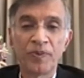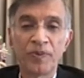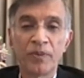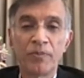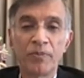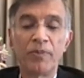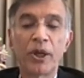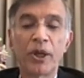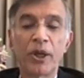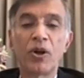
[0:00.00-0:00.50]

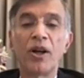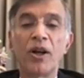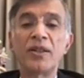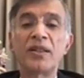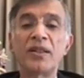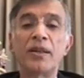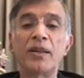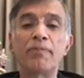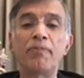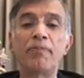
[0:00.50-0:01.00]

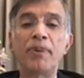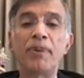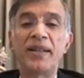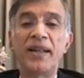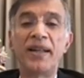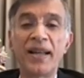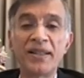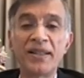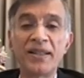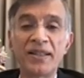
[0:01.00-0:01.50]
because the
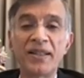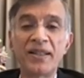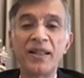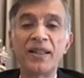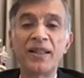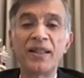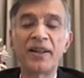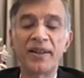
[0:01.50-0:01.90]
pedestal